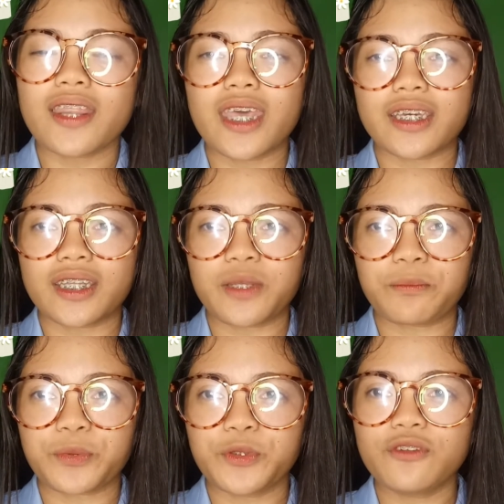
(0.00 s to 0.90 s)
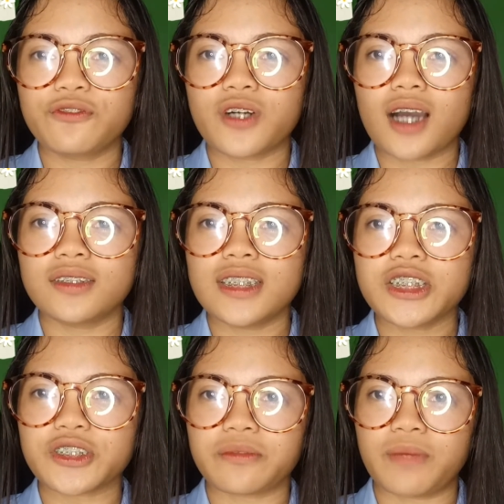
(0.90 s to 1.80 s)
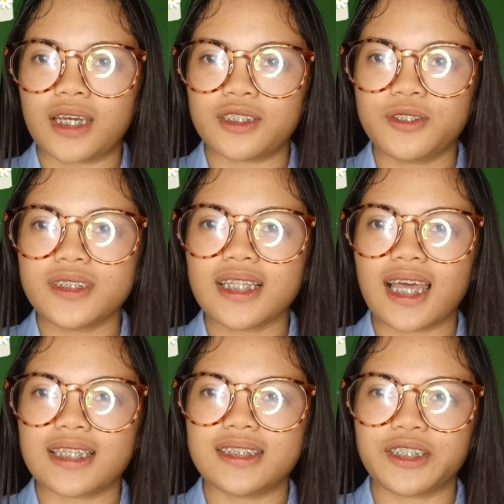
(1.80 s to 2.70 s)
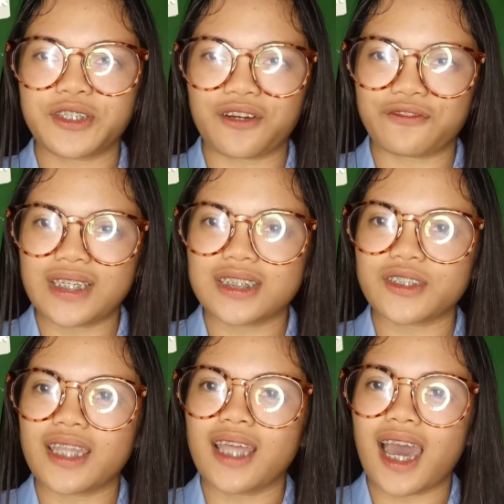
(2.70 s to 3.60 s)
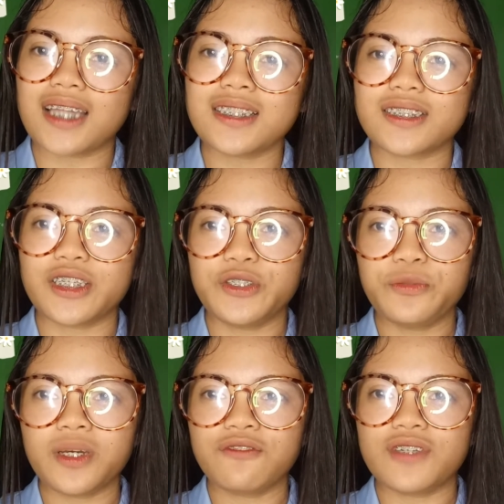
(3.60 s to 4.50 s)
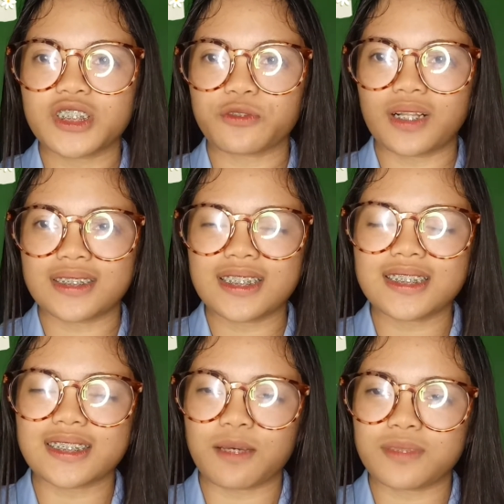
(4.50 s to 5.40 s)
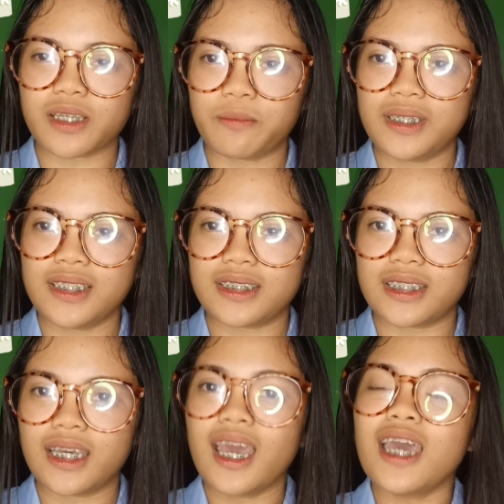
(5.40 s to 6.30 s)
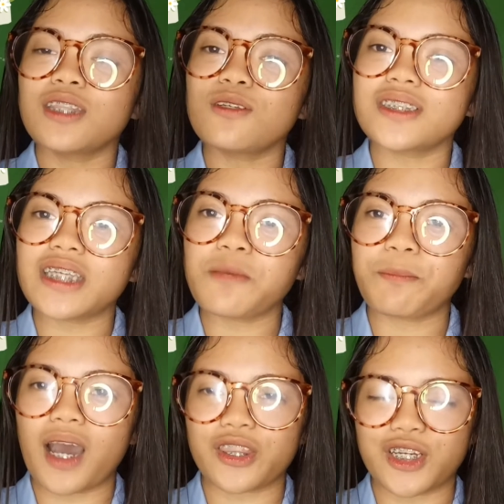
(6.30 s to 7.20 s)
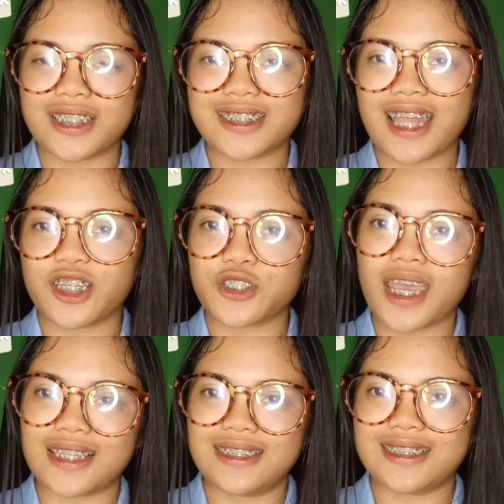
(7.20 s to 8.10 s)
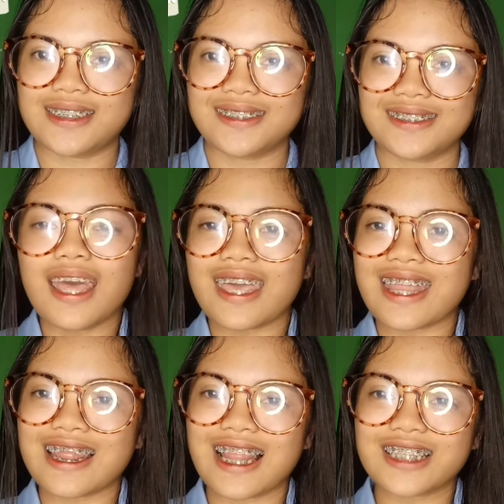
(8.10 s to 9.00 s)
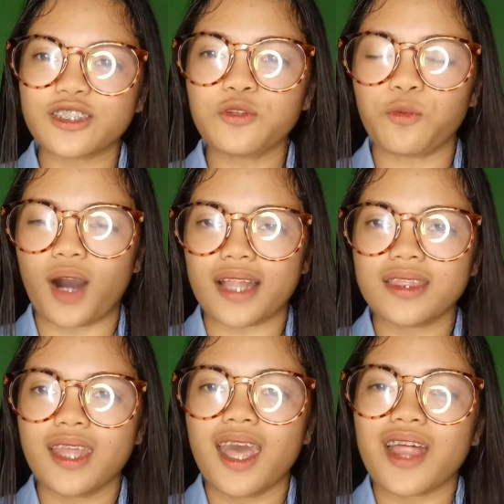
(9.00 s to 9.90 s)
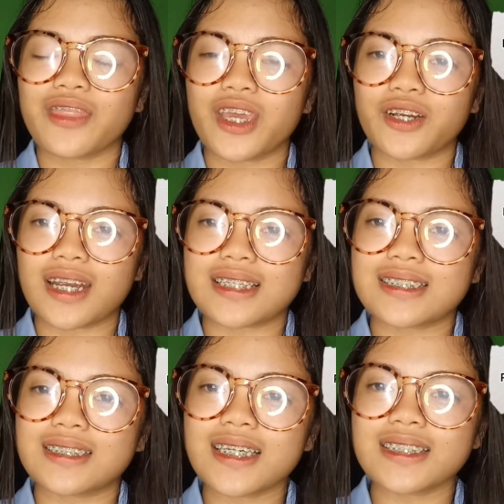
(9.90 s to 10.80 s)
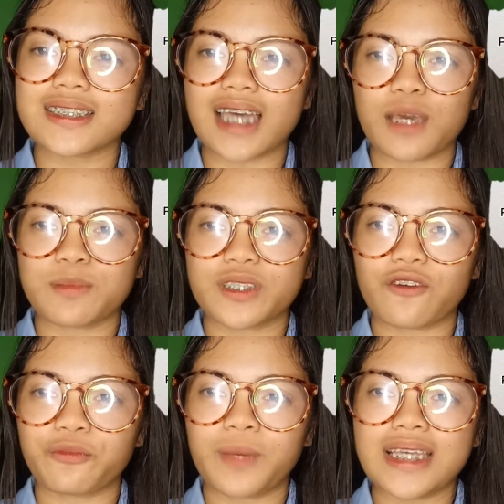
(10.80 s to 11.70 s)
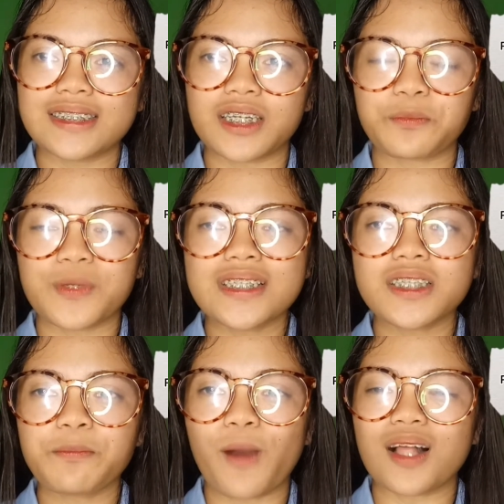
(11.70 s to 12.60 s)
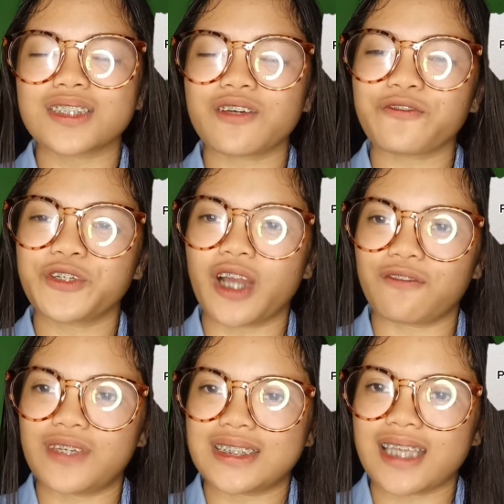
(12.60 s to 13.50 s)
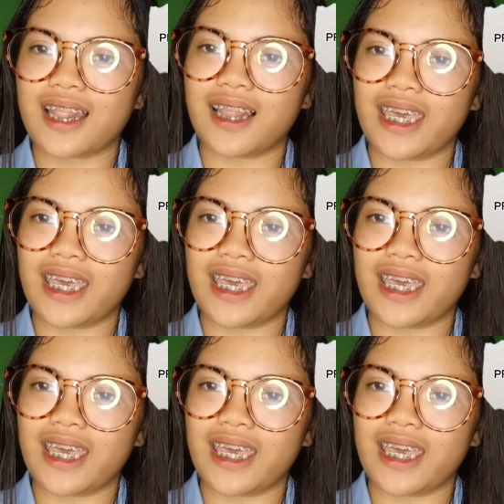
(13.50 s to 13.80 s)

They can improve cognition by utilizing graphics to enhance the human visual system's ability to see patterns and trends. In Lesson 1, there are 6 types of basic principles of graphics and